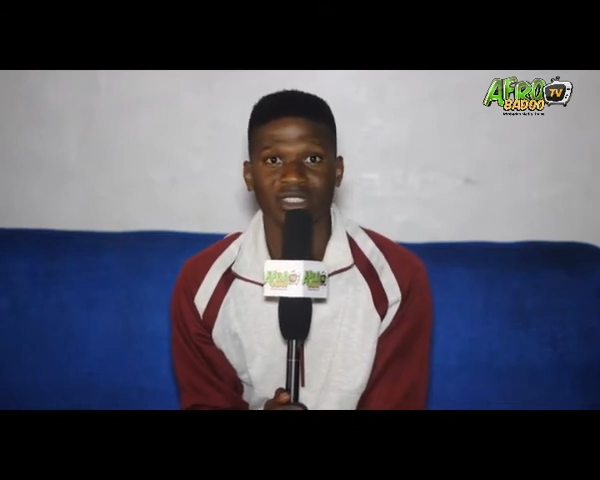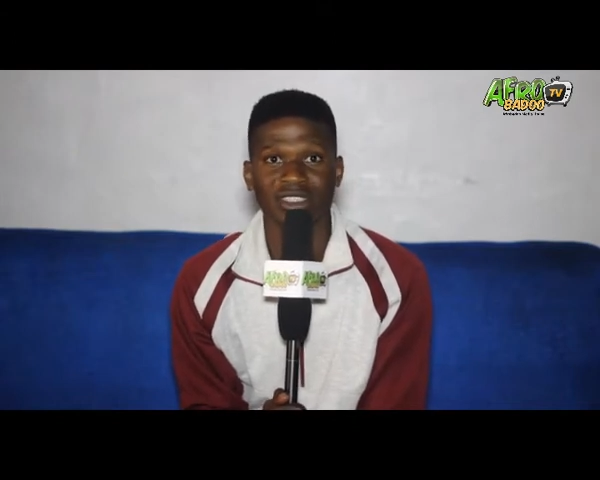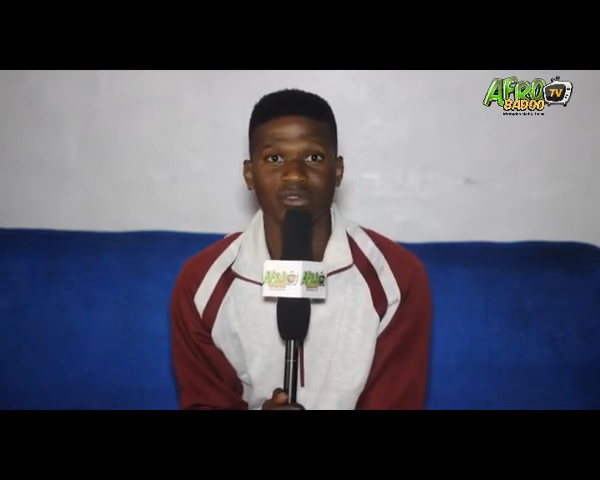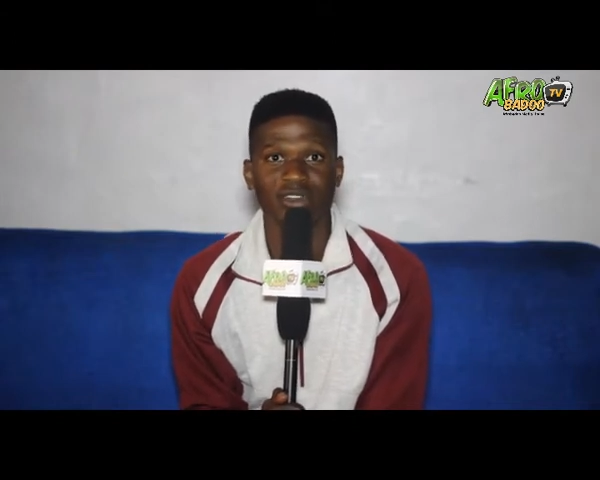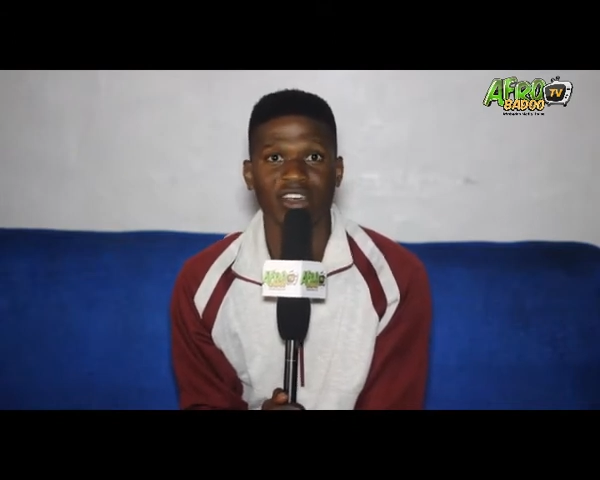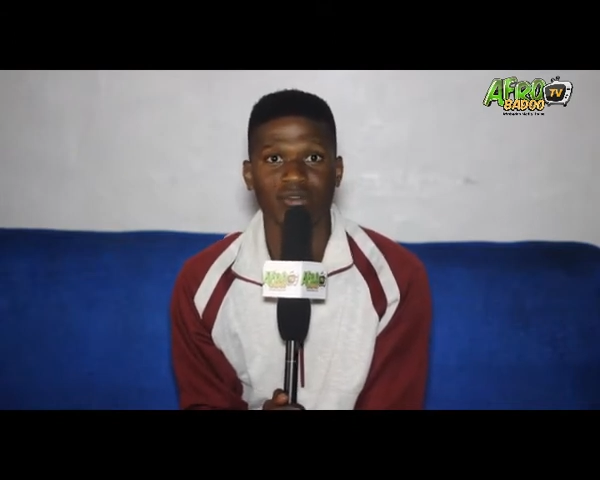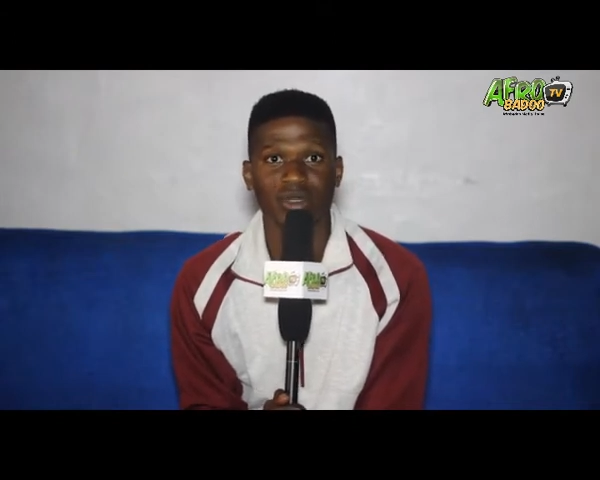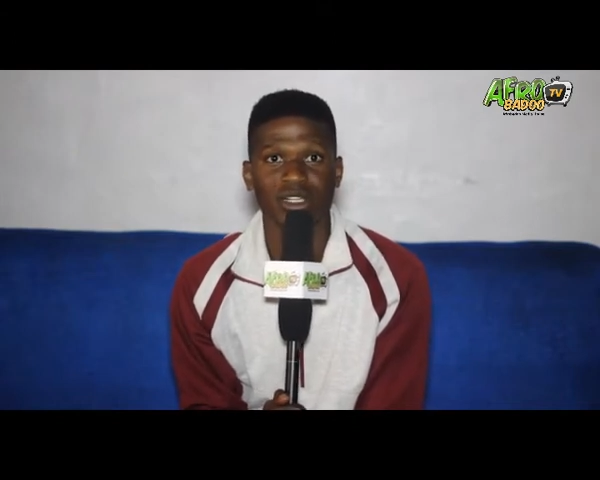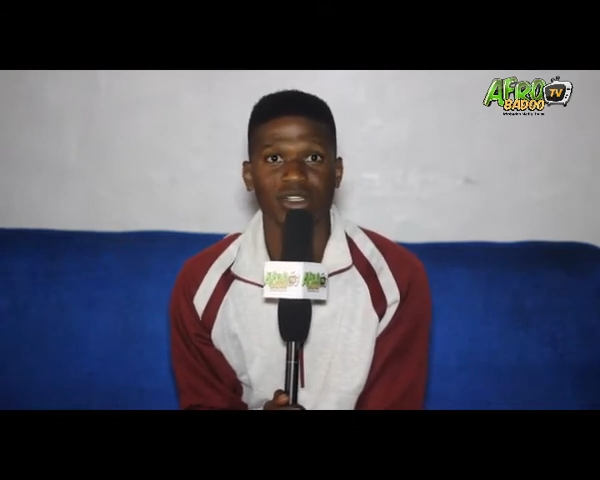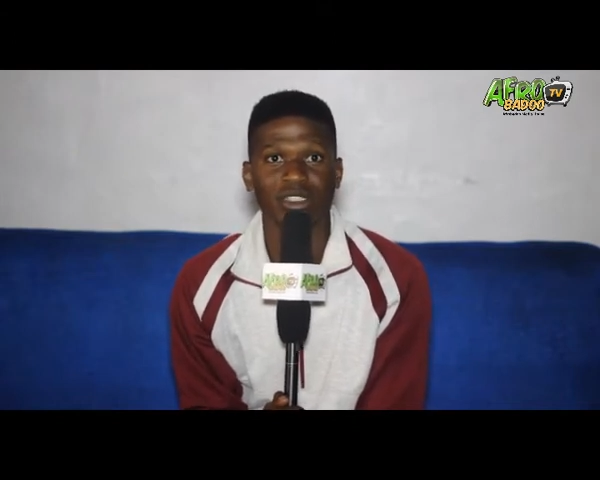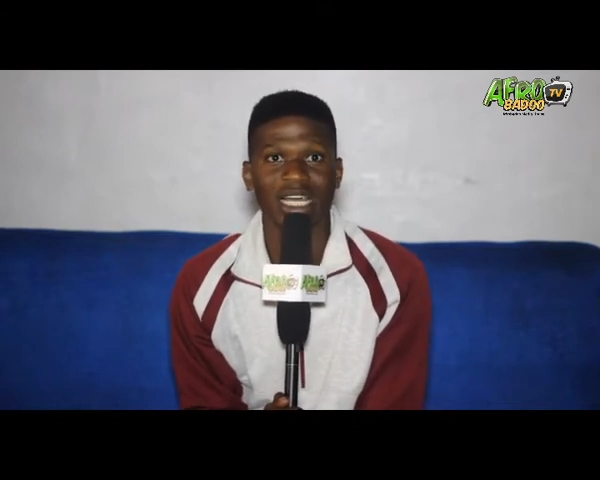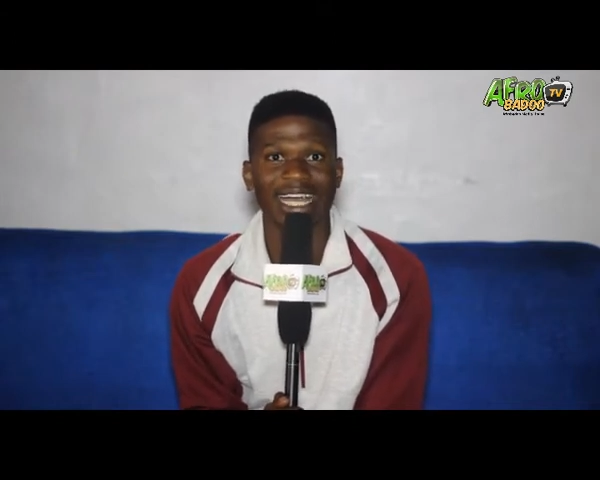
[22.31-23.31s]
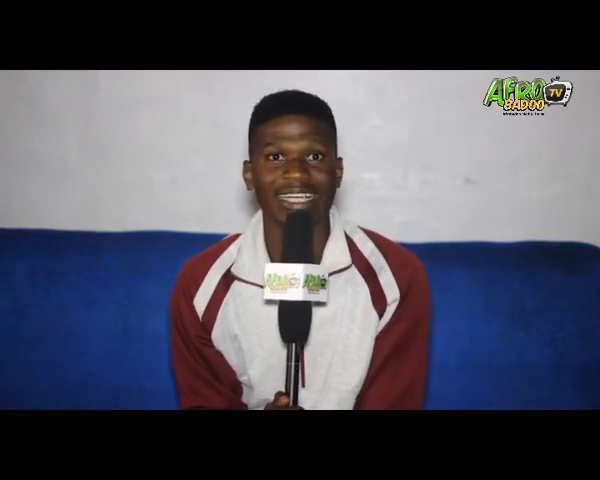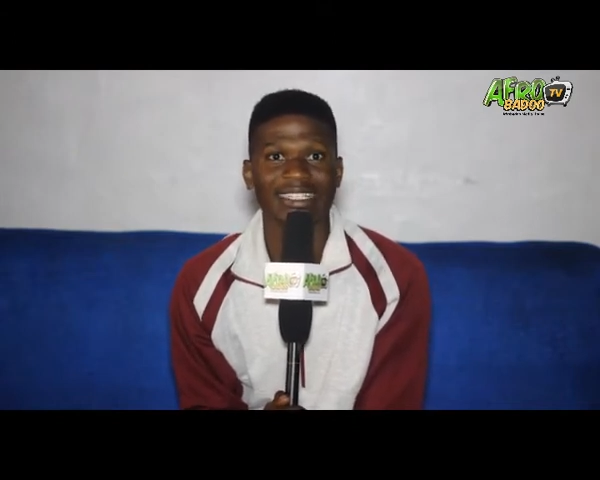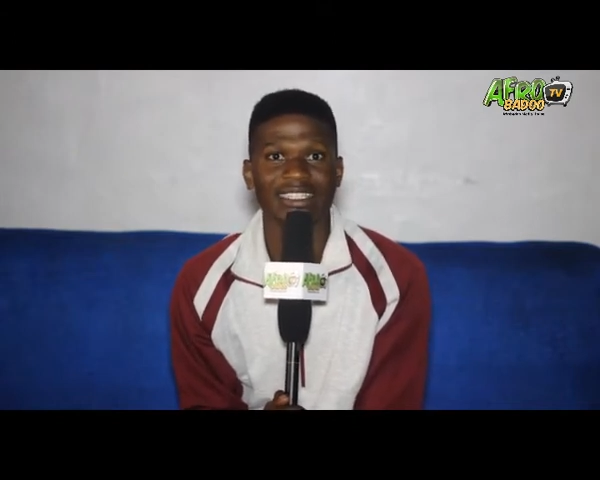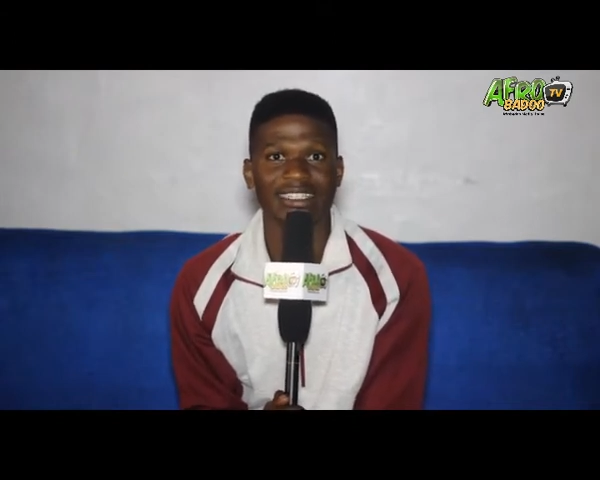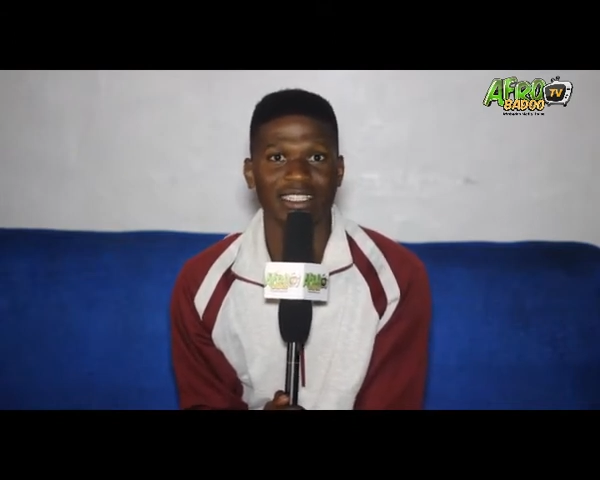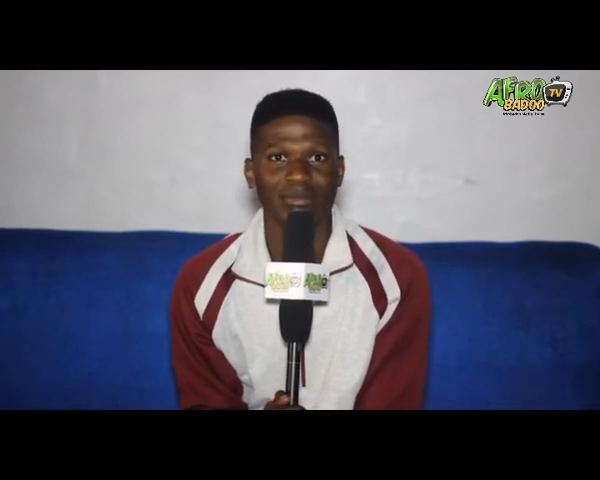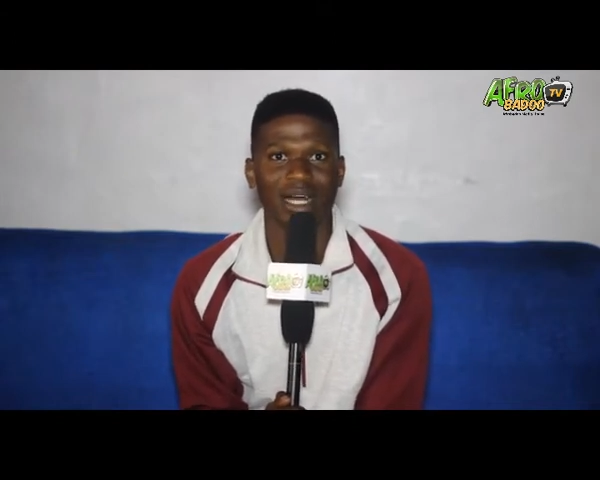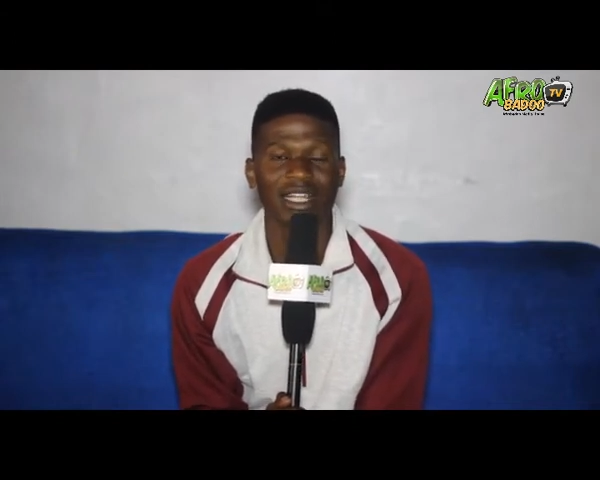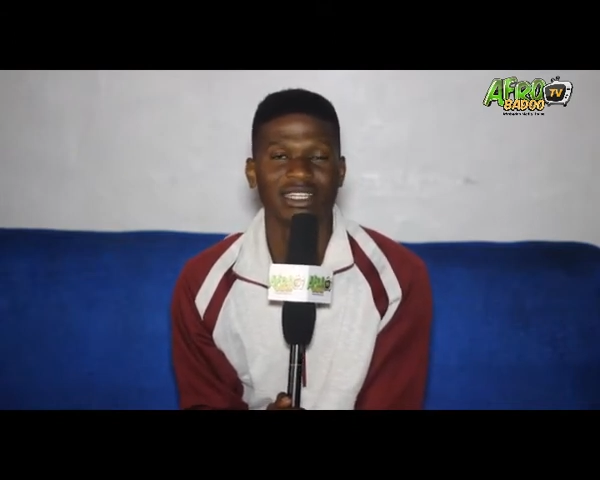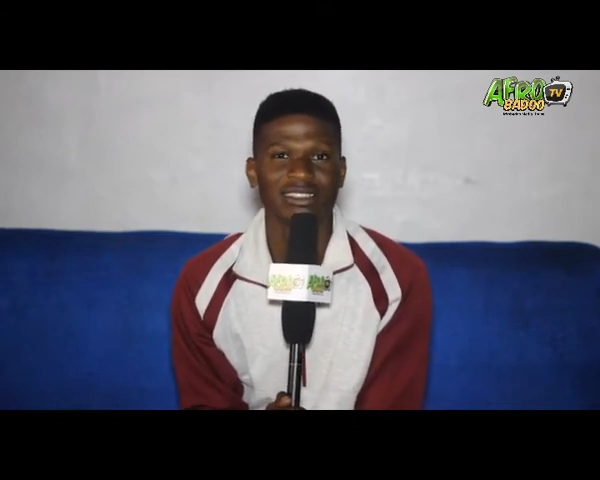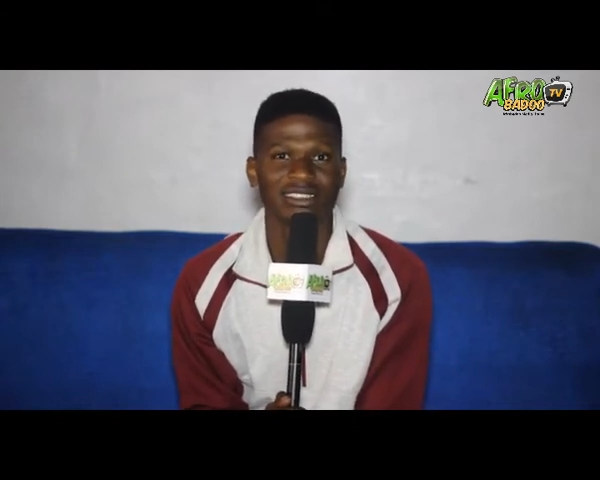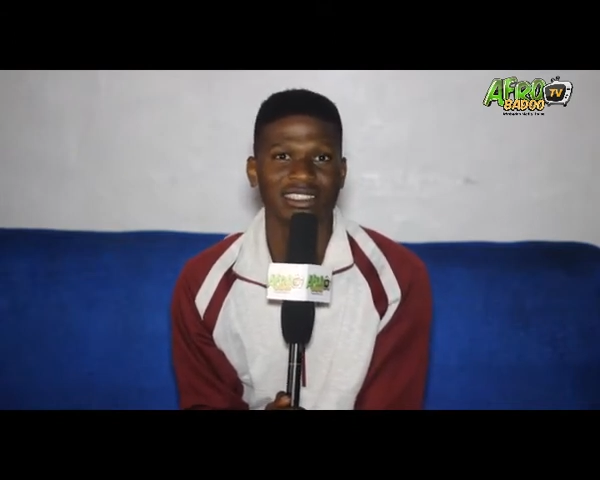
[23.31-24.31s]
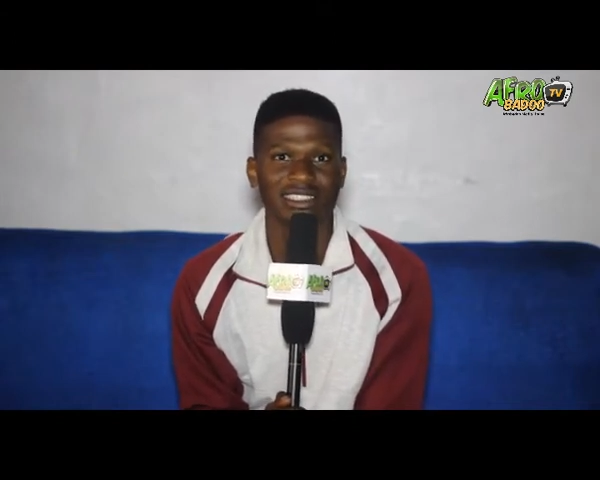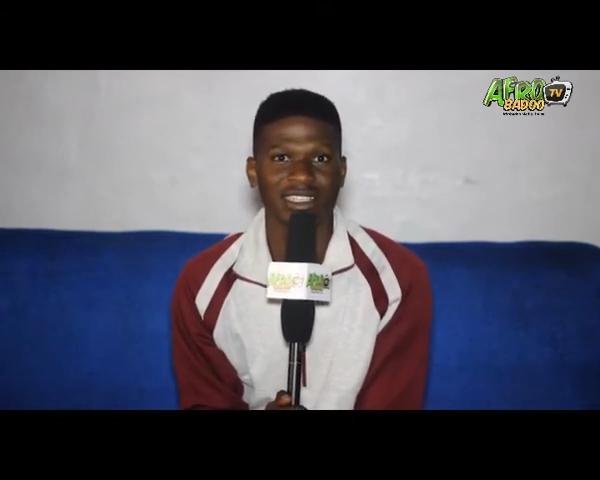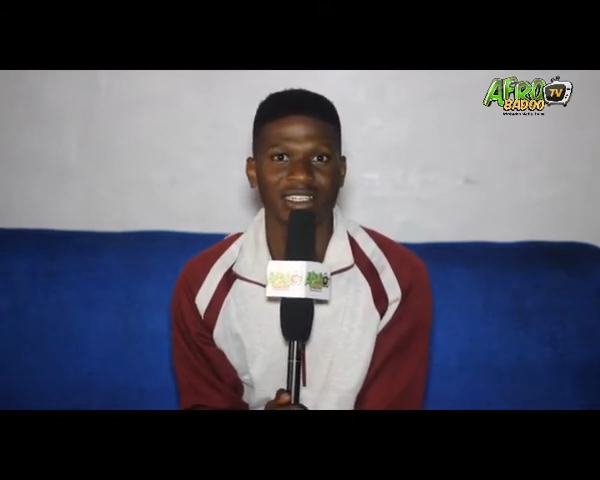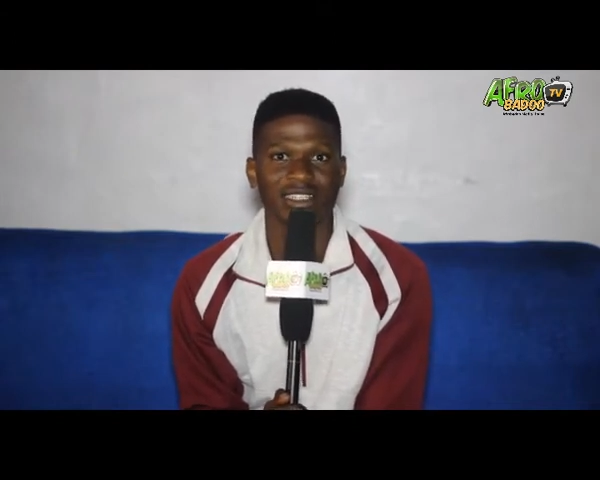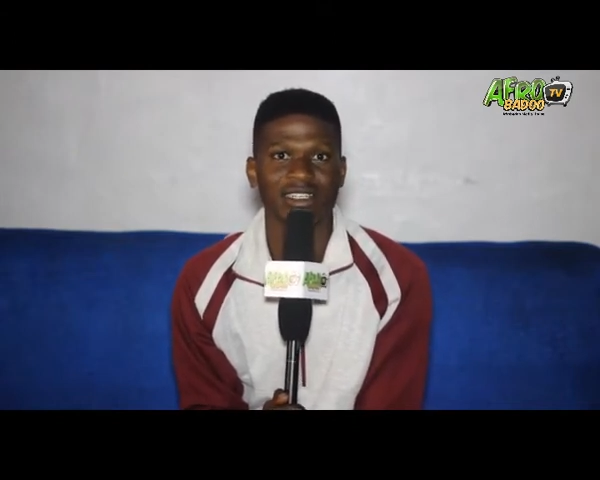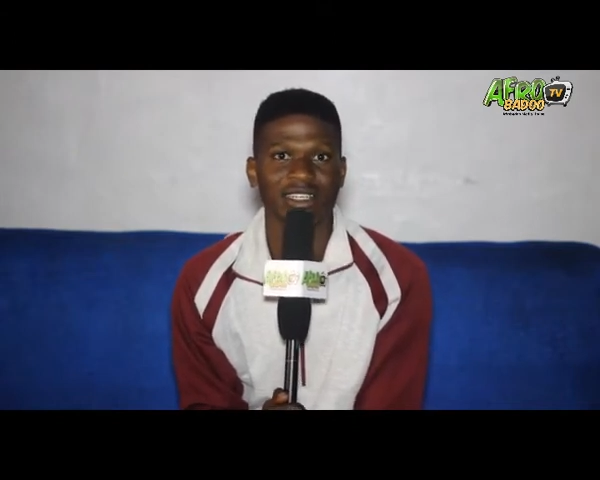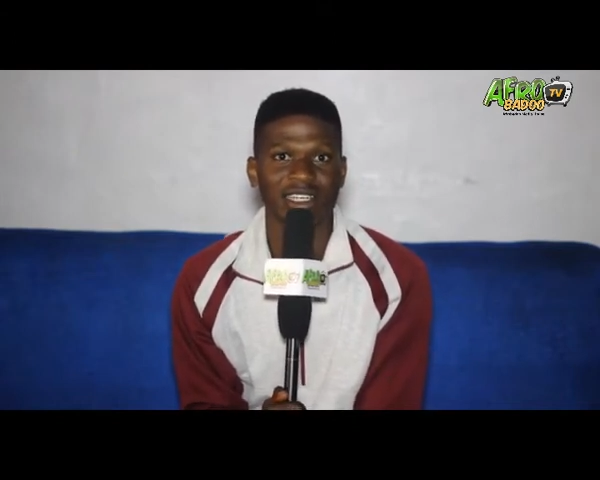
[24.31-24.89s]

85 million hanging in the balance this year.